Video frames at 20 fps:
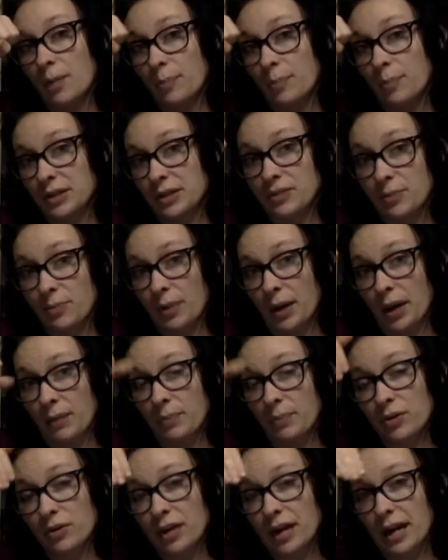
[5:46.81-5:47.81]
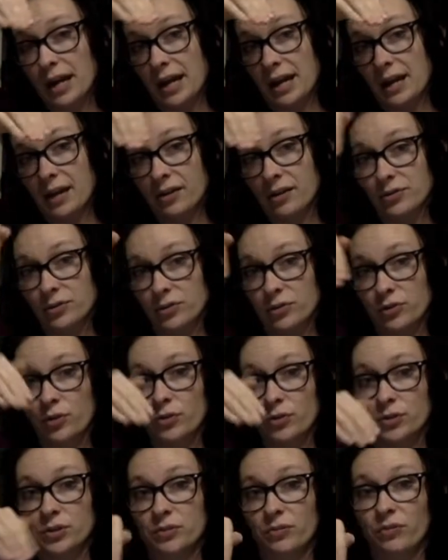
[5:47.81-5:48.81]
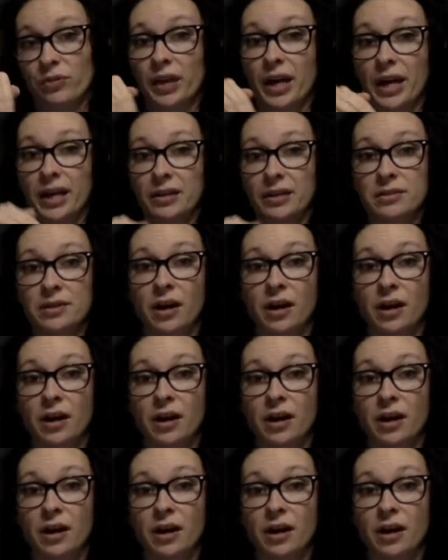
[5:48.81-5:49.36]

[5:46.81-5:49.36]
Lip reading: piece of paper that has those flags